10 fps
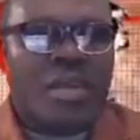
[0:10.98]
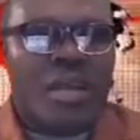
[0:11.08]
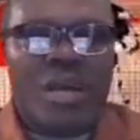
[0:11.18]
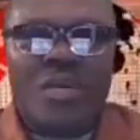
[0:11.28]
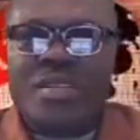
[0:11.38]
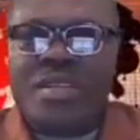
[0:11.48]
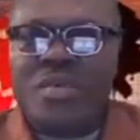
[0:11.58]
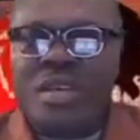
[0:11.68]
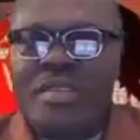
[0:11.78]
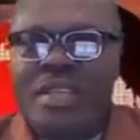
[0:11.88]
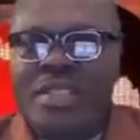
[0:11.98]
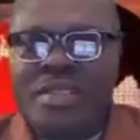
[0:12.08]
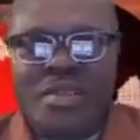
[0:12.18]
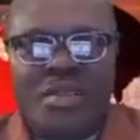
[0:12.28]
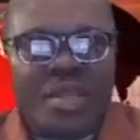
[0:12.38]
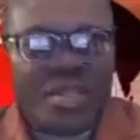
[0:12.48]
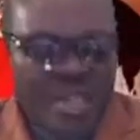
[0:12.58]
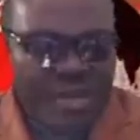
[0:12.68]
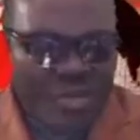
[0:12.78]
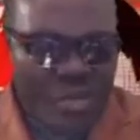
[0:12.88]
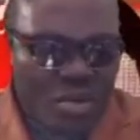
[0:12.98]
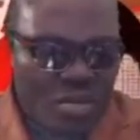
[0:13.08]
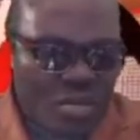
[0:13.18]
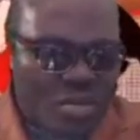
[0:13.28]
I want to say good evening to each and every one.